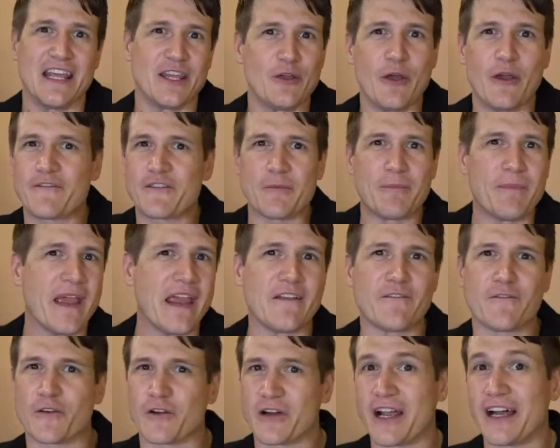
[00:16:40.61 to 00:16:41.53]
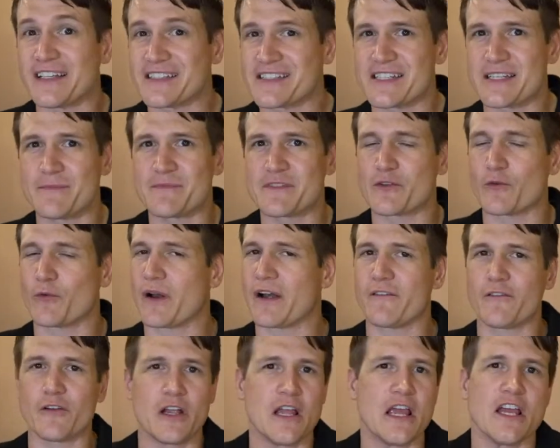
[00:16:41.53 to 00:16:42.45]
you have to pay for customs or
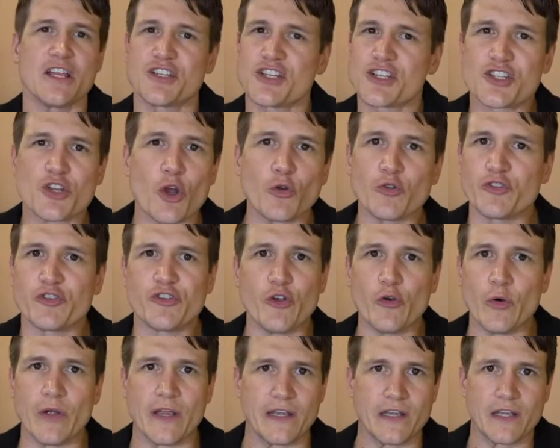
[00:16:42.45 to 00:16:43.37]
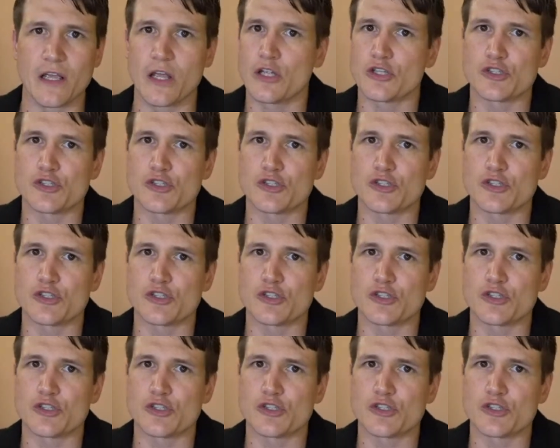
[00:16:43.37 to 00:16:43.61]
whatever, just don't do it.